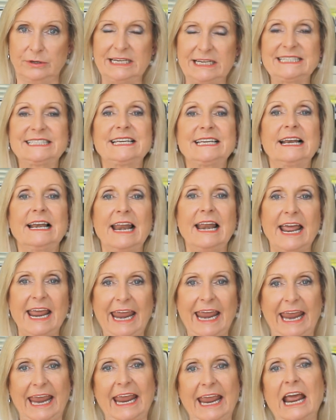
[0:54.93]
is
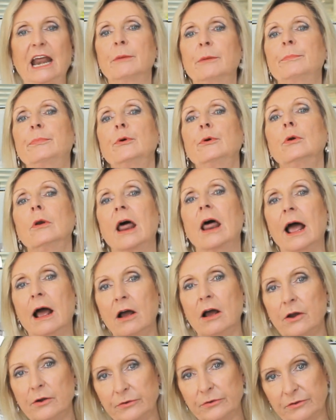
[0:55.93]
delay and pull
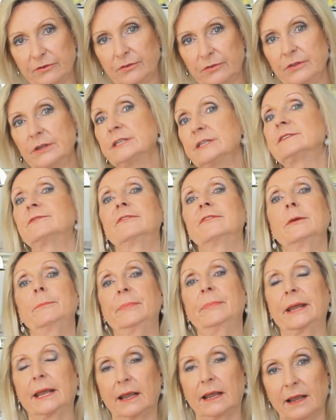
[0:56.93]
out this
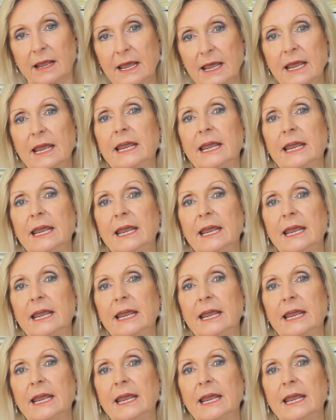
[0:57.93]
flipping